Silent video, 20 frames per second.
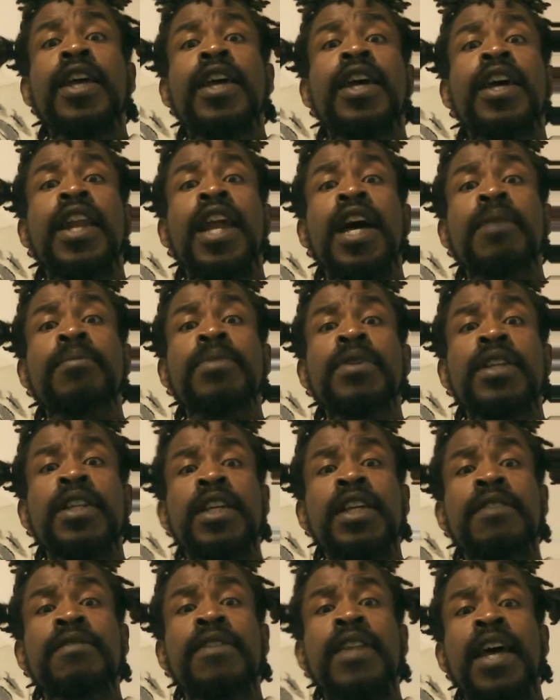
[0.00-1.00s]
And I
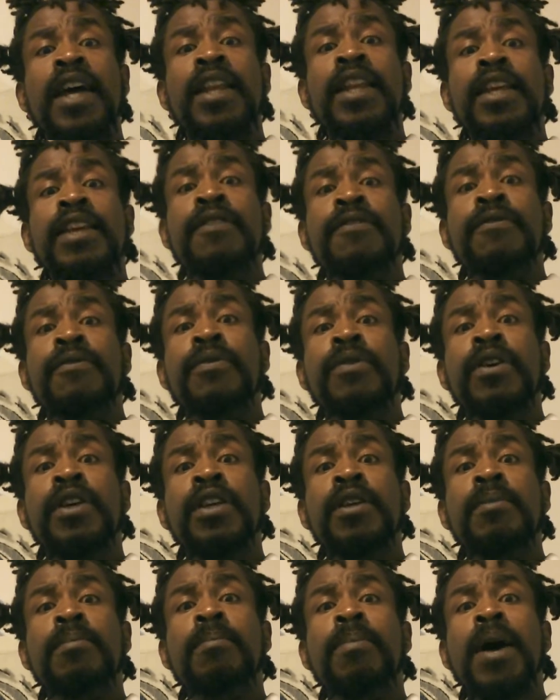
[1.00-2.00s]
believe that if
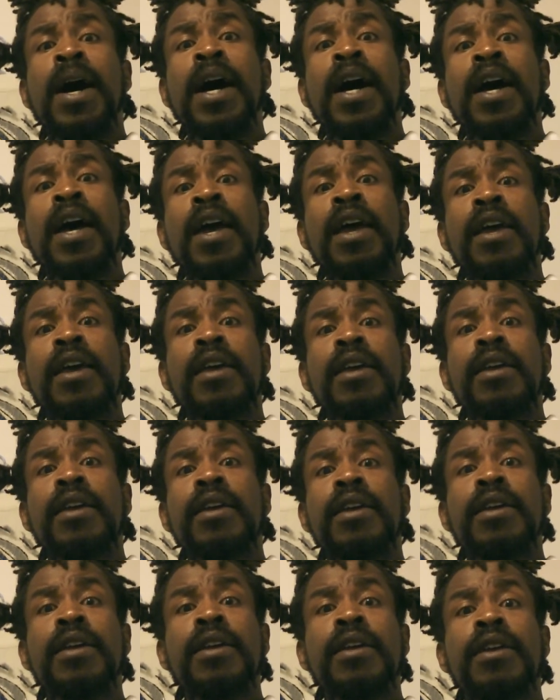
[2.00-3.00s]
we buy
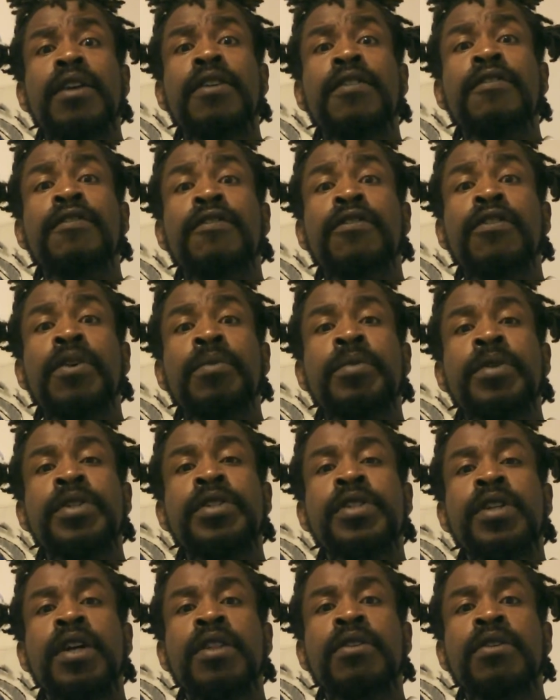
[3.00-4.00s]
from
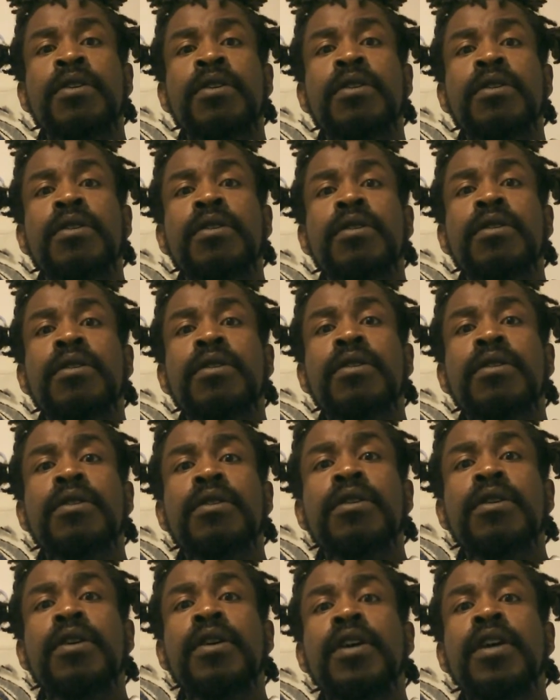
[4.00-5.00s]
each other
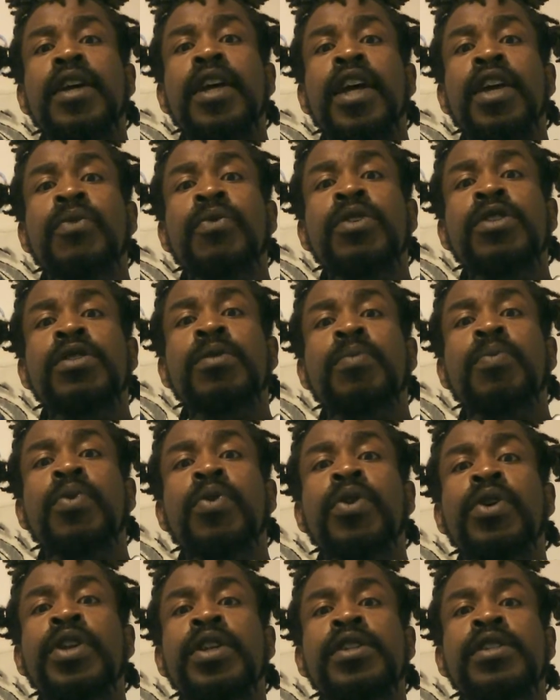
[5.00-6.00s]
and we
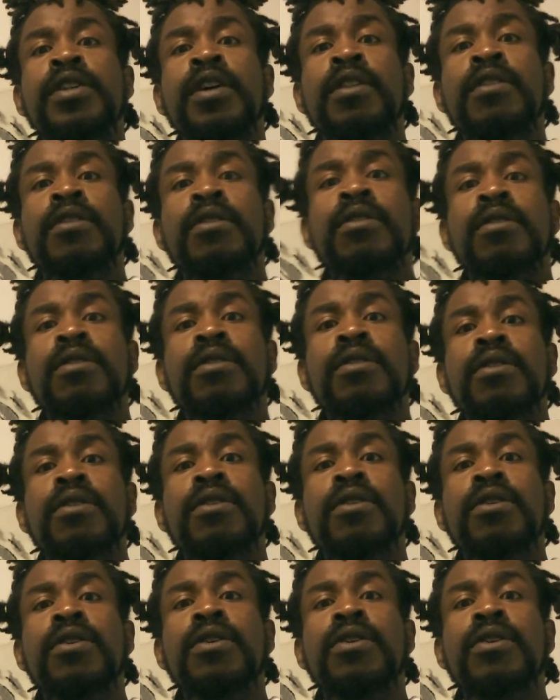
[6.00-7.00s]
support each other,
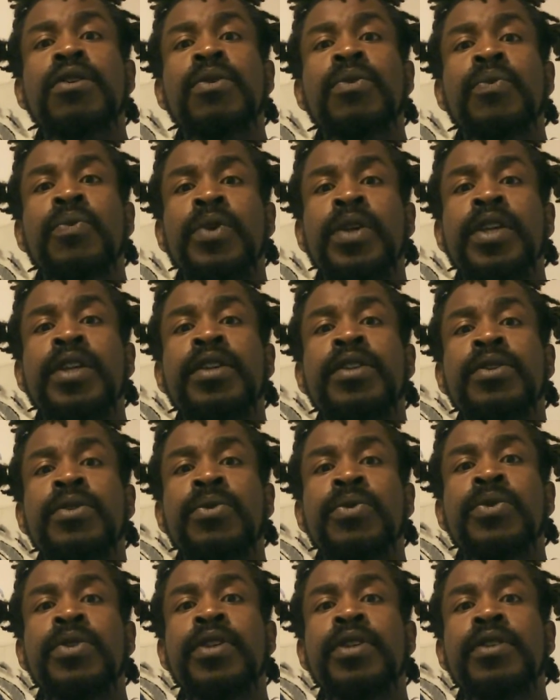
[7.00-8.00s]
we can
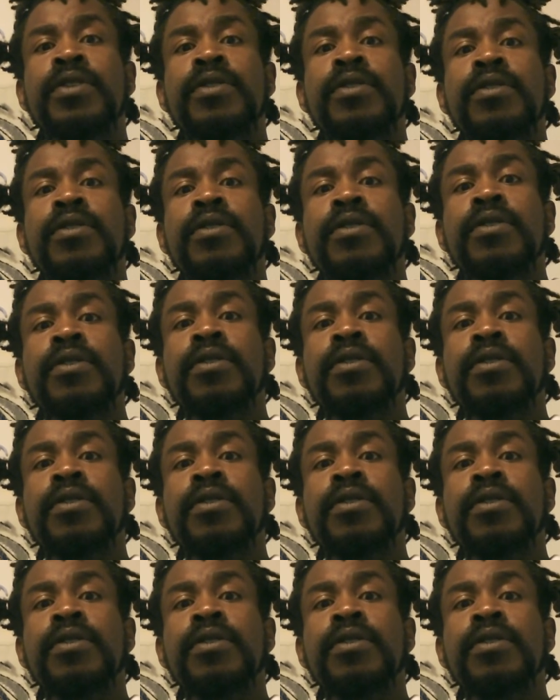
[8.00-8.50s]
do this.